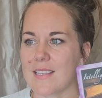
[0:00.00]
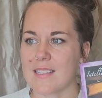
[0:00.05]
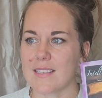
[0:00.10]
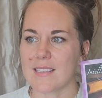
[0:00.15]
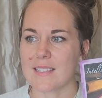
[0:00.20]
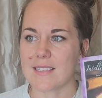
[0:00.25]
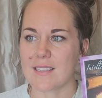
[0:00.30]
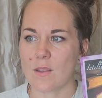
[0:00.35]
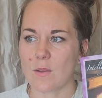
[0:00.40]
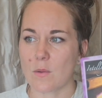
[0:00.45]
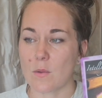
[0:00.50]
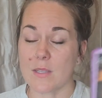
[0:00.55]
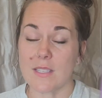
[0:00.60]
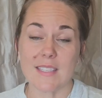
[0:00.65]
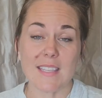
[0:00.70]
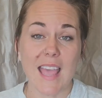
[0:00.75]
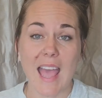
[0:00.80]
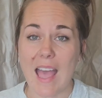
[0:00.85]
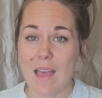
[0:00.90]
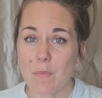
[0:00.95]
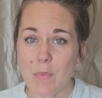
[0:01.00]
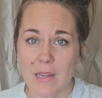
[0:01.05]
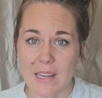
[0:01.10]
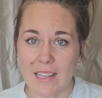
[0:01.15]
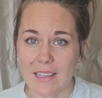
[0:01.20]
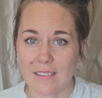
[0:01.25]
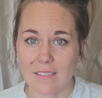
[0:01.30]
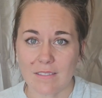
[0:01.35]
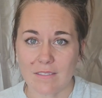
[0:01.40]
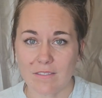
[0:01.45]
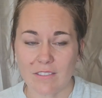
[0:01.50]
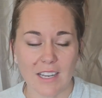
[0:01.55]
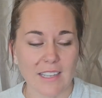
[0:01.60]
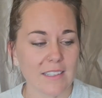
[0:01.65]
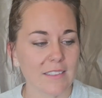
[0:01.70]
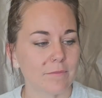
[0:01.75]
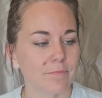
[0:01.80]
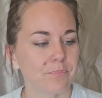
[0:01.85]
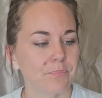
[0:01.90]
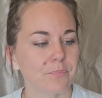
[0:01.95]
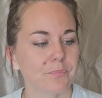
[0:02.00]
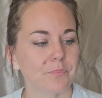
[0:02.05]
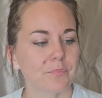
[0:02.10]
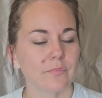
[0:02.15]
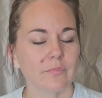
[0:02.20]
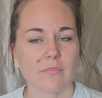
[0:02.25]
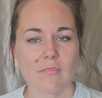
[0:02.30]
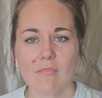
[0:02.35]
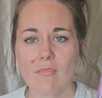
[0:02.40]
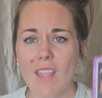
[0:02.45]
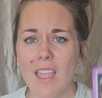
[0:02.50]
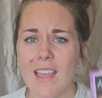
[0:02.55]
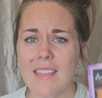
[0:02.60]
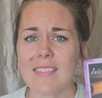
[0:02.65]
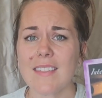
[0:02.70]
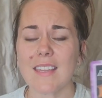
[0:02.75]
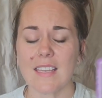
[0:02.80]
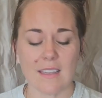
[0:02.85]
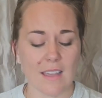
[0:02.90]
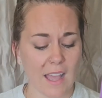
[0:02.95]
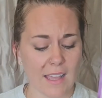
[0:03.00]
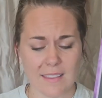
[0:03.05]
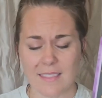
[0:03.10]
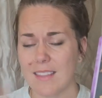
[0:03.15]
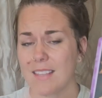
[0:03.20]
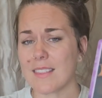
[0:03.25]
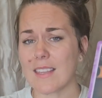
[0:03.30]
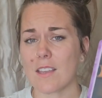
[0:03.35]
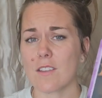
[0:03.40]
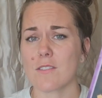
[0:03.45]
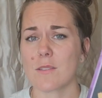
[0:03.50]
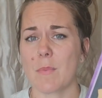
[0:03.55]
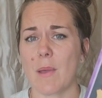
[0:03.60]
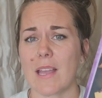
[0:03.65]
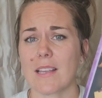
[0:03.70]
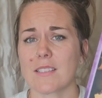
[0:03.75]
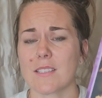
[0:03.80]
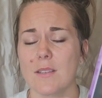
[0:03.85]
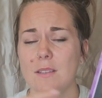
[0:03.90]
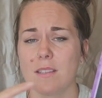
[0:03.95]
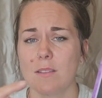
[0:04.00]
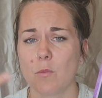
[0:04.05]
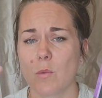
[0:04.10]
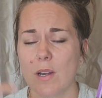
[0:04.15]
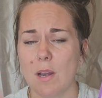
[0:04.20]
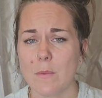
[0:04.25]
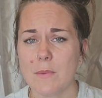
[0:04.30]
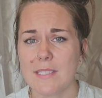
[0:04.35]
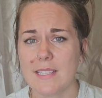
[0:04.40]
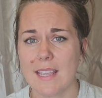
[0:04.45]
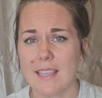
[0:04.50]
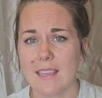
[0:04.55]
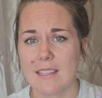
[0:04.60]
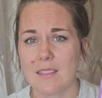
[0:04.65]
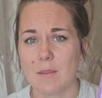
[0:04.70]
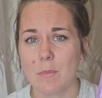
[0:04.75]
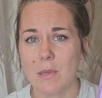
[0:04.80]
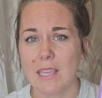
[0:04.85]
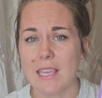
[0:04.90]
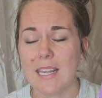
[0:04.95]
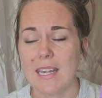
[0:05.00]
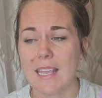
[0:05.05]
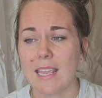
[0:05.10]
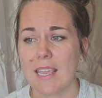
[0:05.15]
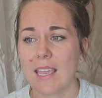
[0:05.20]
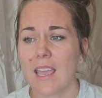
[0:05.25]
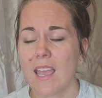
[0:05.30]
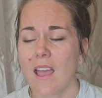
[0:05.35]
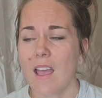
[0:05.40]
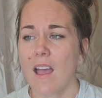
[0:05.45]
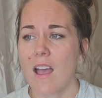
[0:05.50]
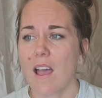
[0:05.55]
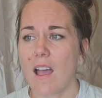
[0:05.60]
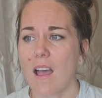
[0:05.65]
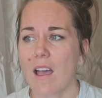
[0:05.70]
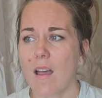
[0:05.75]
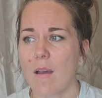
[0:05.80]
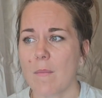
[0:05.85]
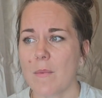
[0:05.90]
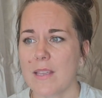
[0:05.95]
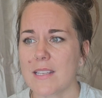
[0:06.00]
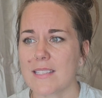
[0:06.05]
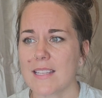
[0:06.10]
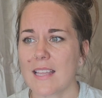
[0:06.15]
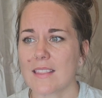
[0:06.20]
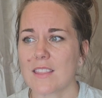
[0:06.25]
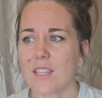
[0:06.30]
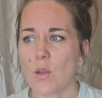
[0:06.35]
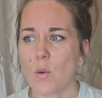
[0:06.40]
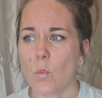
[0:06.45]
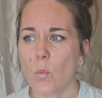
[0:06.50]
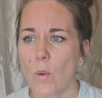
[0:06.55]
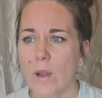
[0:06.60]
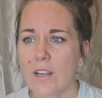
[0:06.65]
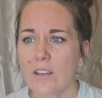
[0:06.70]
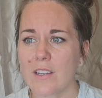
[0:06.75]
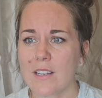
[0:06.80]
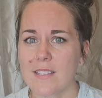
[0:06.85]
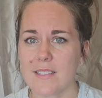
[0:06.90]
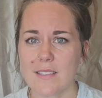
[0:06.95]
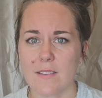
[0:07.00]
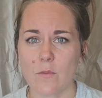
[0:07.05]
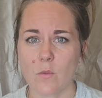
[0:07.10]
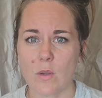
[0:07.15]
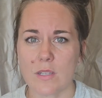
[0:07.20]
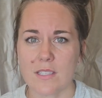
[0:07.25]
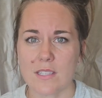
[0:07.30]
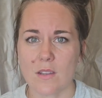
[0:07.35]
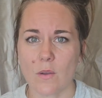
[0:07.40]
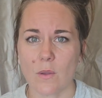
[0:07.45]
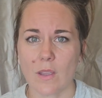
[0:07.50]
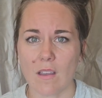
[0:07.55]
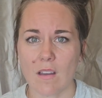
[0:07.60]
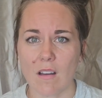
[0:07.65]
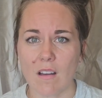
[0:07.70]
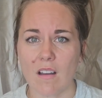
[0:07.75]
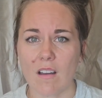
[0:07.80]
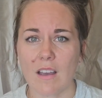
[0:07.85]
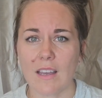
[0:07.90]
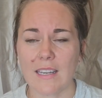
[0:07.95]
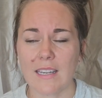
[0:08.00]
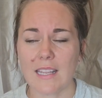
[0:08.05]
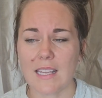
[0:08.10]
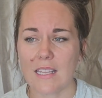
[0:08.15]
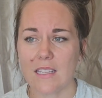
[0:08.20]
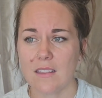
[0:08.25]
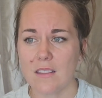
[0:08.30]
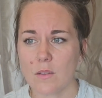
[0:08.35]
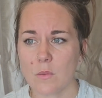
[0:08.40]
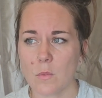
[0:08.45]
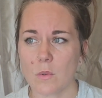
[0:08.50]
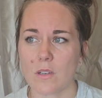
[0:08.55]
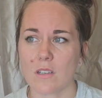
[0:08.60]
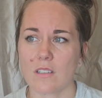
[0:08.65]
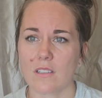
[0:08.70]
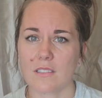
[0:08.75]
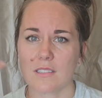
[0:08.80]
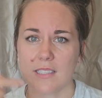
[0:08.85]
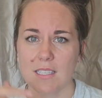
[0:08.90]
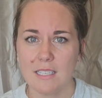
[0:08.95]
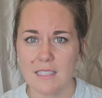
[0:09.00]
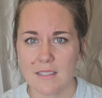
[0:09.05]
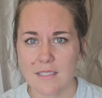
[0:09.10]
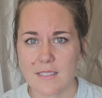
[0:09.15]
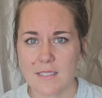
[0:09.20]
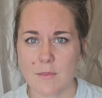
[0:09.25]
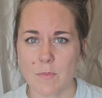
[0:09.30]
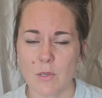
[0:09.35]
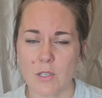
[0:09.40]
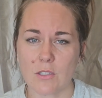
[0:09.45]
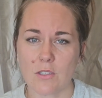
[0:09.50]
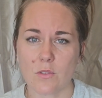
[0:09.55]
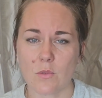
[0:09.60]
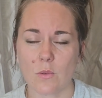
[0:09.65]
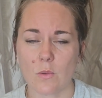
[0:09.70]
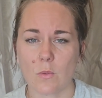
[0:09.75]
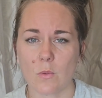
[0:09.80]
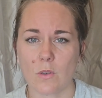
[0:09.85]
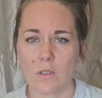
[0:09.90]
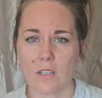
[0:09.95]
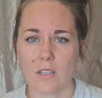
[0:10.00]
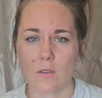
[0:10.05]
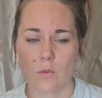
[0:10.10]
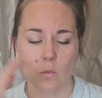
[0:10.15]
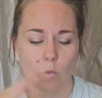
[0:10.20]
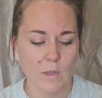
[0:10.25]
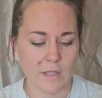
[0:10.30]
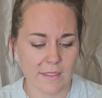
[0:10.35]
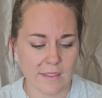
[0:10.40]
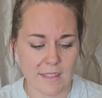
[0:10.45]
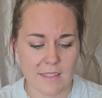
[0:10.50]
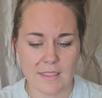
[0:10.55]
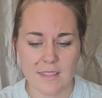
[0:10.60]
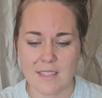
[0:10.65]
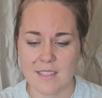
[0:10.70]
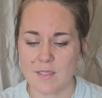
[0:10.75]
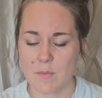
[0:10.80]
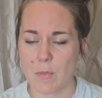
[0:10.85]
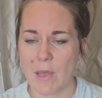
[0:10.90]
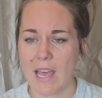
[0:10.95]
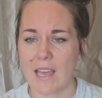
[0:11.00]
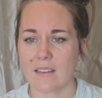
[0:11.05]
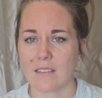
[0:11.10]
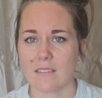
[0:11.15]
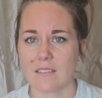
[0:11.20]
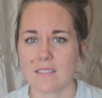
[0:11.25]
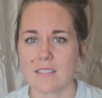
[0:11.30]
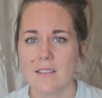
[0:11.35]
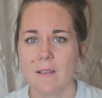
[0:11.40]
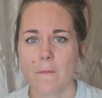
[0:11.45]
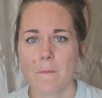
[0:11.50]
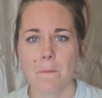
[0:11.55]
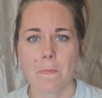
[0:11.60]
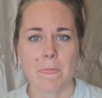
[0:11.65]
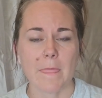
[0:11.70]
is happening, right? I think that goes back to what I was saying at the beginning, is that the awareness of what's going on in the world, in the spiritual war, within these battles